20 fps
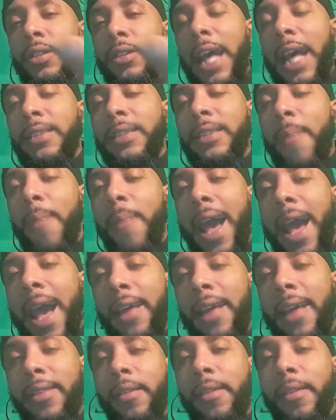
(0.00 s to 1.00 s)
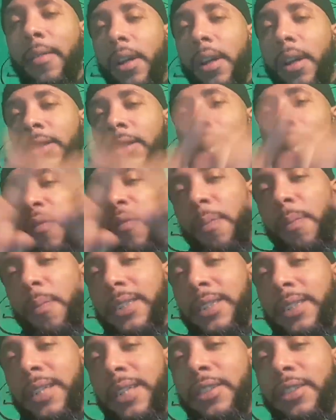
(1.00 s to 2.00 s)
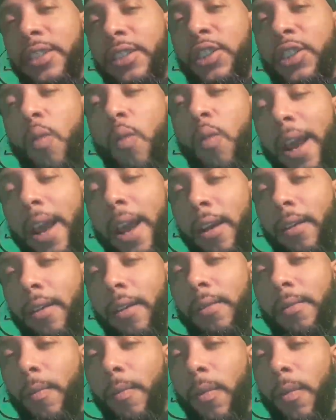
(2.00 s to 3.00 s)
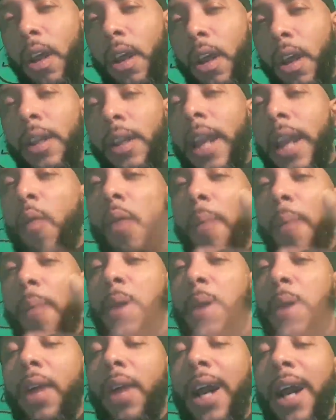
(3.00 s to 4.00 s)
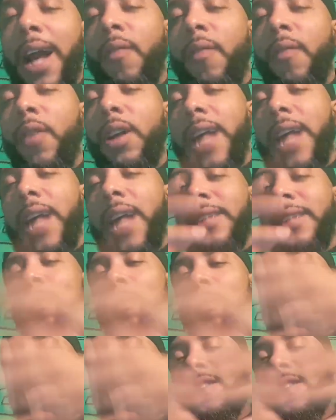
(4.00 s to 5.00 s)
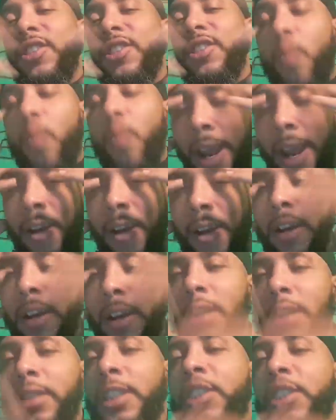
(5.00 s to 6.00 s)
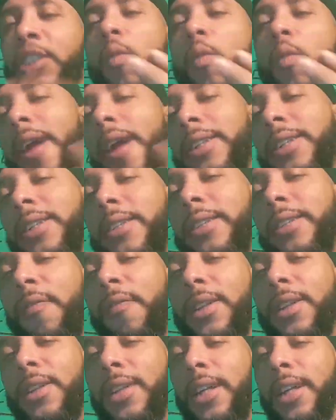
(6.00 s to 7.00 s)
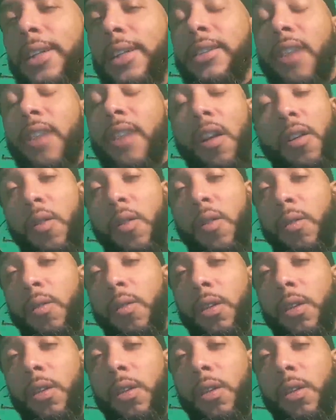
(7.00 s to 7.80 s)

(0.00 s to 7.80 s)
That's math. That represents the square. Now, what people got to realize about the square is different than the circle.